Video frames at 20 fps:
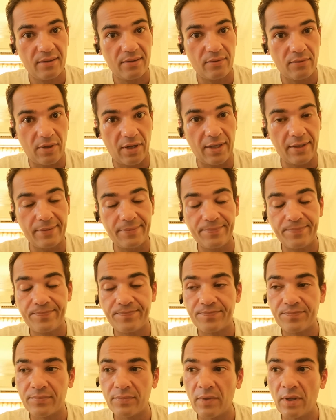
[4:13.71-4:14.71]
right?
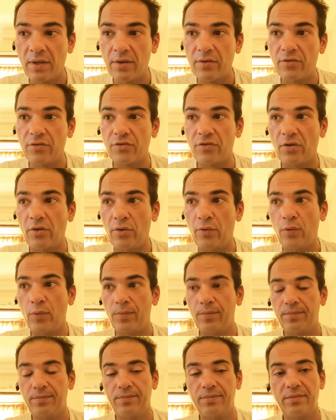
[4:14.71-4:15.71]
So
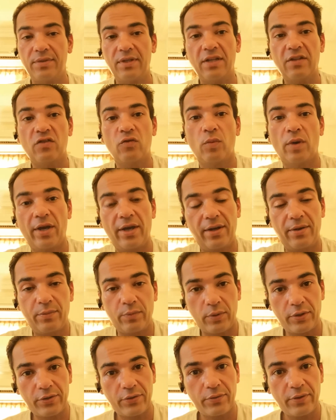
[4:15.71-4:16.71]
that's why I
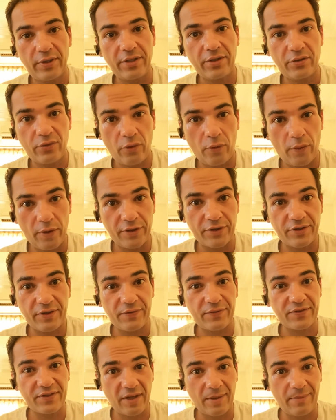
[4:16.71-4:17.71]
want to encourage, if
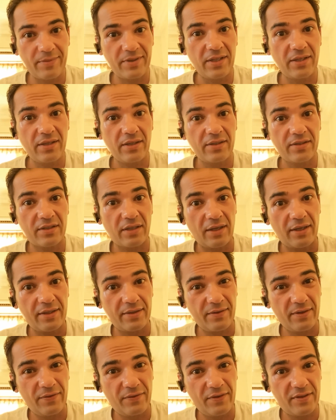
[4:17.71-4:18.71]

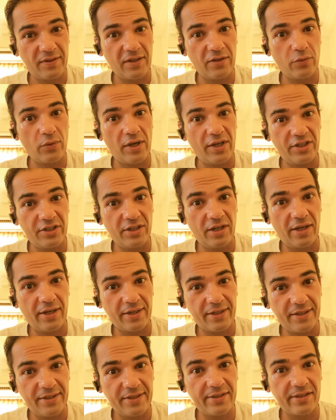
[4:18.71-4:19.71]
a situation like
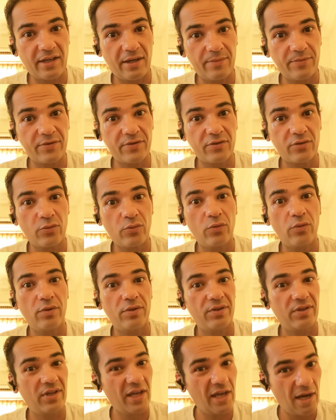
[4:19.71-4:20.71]
this comes to
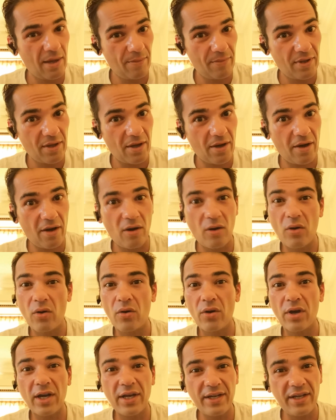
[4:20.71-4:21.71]
the Gambia or
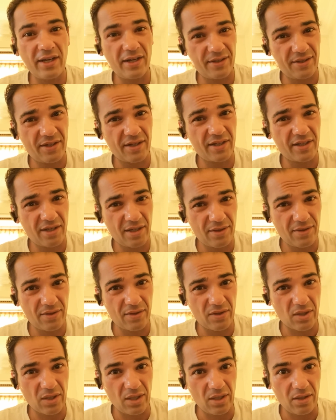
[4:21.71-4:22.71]
any other
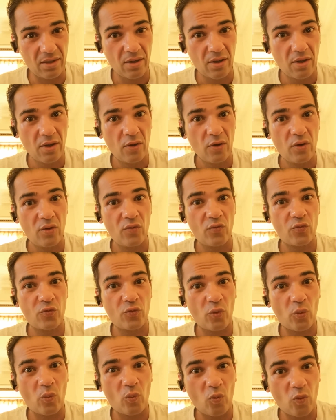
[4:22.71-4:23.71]
country
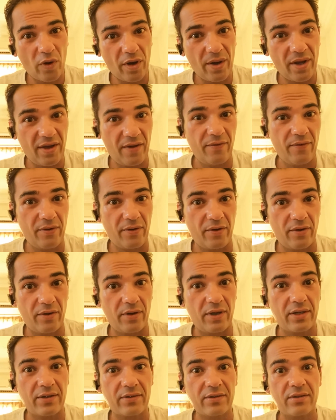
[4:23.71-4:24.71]
from wherever,
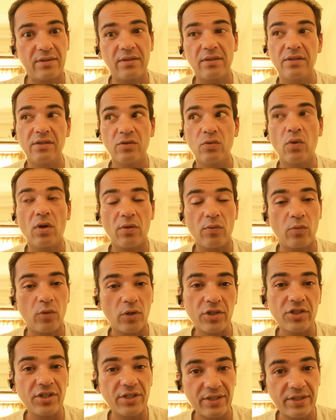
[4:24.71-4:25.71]
and you are
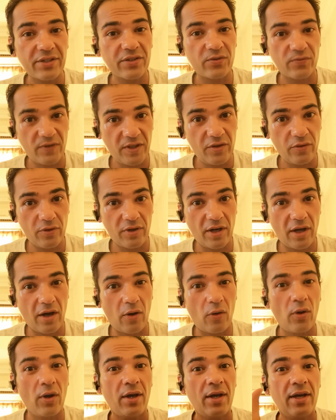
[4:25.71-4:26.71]
watching this video now,